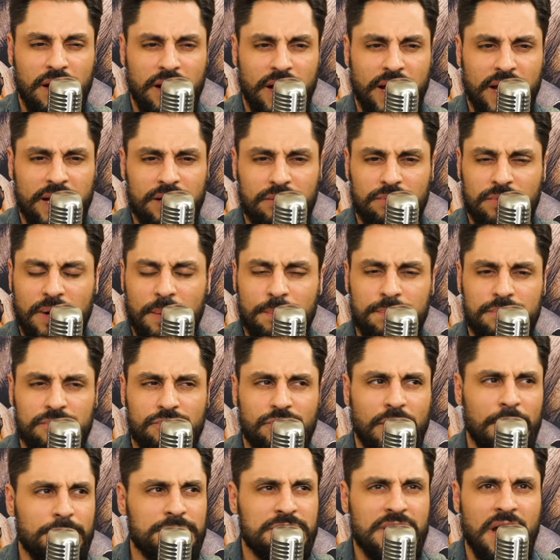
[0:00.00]
had a
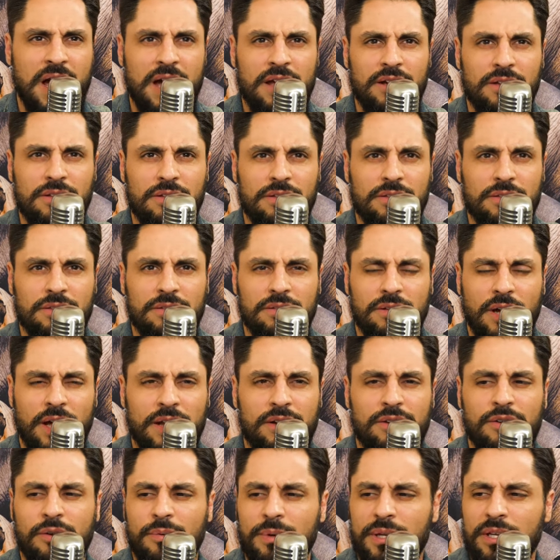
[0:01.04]
reptile,
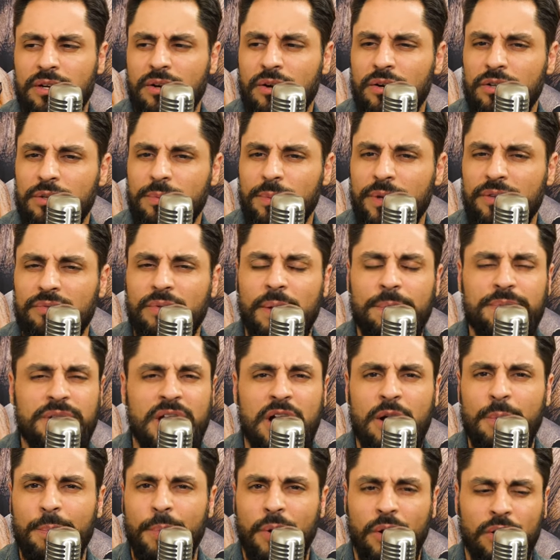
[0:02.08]
I don't know what he called the place,
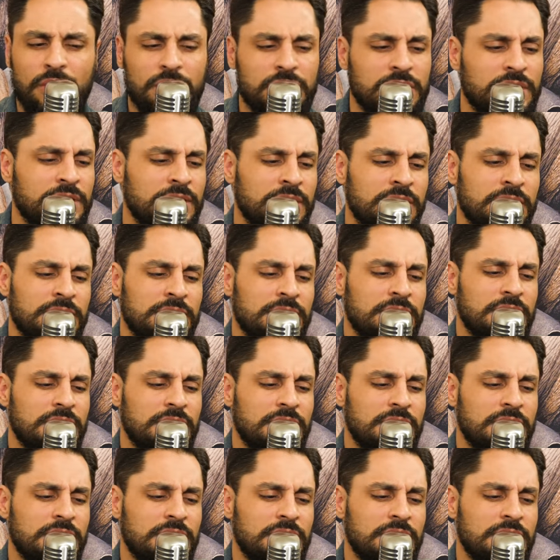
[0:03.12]
reptile park.